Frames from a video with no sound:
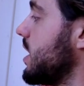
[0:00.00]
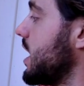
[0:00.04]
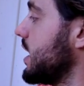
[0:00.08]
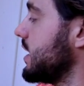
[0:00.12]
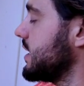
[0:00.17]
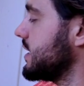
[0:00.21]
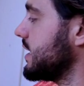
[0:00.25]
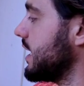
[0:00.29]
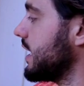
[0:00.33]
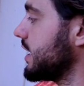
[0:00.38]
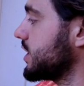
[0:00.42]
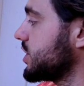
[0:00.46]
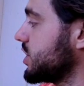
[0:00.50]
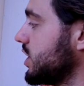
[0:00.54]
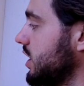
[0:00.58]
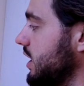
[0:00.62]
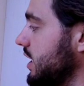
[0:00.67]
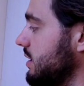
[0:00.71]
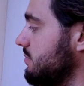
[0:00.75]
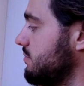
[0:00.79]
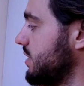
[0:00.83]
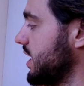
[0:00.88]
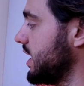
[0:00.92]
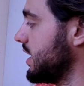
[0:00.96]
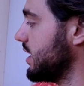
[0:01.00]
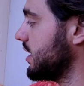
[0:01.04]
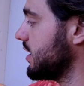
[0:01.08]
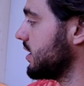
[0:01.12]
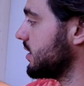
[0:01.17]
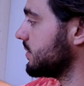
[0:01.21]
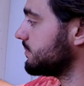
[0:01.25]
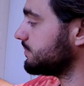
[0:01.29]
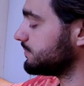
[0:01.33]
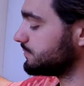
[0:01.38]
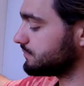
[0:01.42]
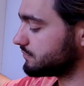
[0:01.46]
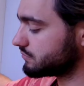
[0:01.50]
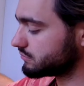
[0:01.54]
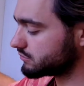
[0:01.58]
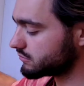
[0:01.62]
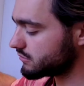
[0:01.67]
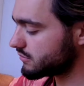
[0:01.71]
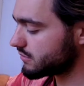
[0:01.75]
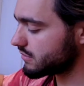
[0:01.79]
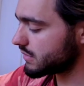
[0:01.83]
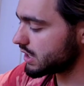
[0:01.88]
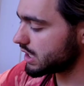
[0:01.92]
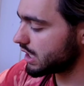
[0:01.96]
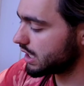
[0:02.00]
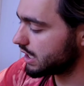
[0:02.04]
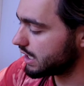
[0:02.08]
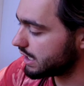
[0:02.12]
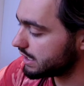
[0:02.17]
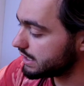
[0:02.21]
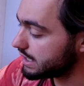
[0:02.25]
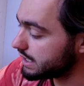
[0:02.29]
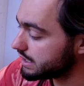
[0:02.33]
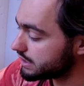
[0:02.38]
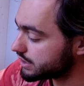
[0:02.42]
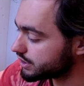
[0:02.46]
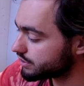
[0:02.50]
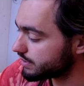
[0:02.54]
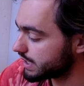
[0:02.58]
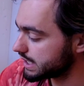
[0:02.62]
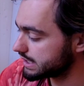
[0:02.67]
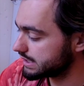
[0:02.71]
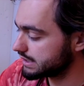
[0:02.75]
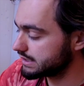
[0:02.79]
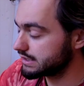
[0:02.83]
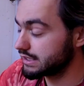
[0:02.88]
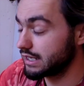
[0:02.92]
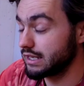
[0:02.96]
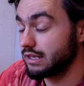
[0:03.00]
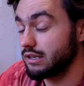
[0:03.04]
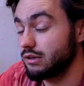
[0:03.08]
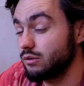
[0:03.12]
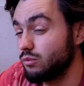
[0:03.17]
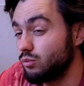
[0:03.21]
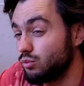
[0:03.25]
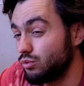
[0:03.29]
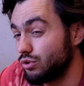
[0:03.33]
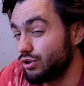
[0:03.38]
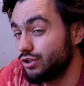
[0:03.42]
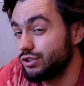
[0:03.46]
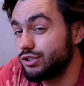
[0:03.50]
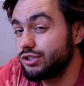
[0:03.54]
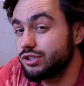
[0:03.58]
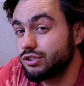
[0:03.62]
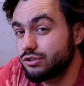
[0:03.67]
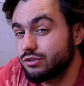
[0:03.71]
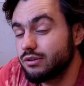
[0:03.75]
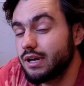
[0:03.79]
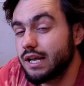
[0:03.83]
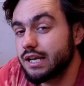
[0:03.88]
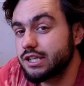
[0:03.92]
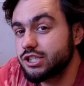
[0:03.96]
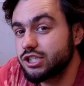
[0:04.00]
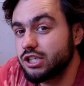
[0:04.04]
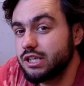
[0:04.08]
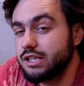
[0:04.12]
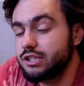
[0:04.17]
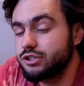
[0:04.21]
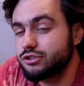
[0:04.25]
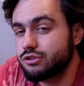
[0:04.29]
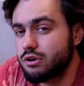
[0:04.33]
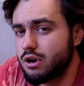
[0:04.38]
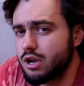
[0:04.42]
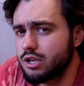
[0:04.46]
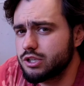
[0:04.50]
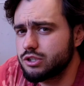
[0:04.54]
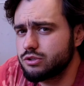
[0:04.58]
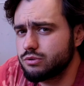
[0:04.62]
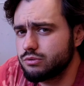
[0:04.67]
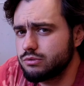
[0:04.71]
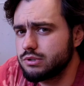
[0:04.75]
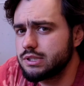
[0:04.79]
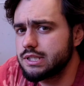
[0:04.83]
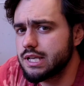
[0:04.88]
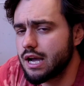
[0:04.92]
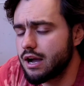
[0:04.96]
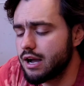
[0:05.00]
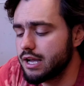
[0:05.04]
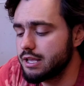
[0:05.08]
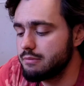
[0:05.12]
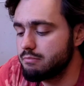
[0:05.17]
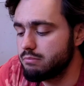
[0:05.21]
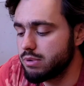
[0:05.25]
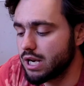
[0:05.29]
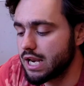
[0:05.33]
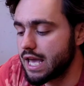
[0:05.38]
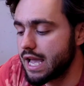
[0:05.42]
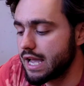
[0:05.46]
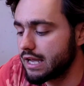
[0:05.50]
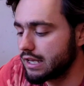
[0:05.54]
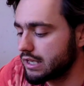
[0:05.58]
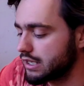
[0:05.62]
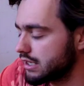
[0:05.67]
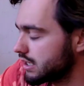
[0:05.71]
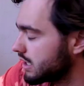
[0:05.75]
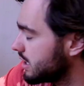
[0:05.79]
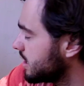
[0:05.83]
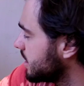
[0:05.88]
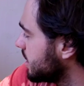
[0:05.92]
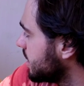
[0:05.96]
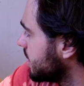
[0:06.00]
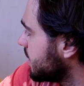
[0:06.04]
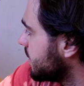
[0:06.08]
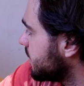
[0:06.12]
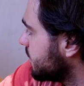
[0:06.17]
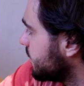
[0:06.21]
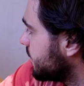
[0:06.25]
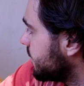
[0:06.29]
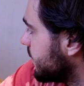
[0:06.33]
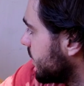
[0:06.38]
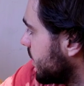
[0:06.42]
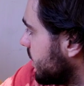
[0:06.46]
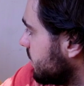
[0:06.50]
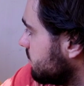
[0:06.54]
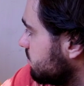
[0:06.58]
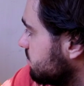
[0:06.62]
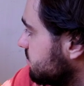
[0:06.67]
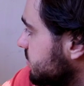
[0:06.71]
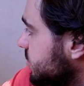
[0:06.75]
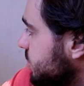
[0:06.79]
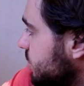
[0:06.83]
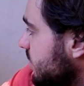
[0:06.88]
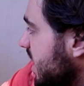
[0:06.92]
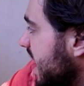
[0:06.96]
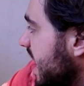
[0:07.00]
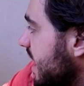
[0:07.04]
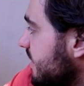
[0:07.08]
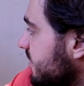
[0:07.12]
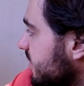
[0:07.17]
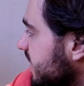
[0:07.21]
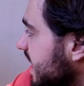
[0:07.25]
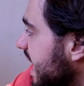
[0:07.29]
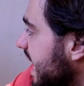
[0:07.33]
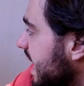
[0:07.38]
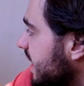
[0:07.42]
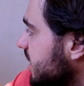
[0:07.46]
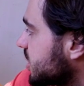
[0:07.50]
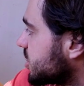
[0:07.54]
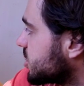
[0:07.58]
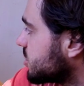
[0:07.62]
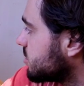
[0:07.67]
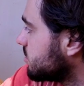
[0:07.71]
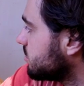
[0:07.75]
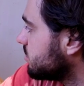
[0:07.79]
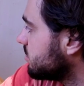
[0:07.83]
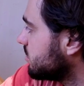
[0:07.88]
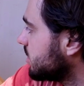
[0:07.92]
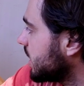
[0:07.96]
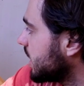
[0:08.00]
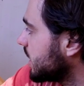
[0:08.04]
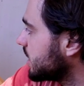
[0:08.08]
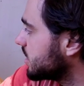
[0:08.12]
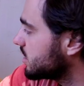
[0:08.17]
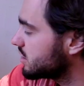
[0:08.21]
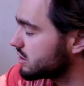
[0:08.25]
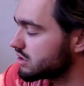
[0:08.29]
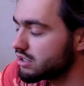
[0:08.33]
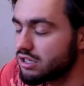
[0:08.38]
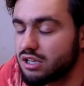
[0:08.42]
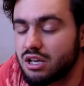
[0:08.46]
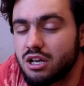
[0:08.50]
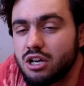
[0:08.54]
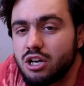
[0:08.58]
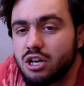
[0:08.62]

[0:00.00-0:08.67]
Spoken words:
might actually be an interesting wood to actually try to dye black, to have an actual like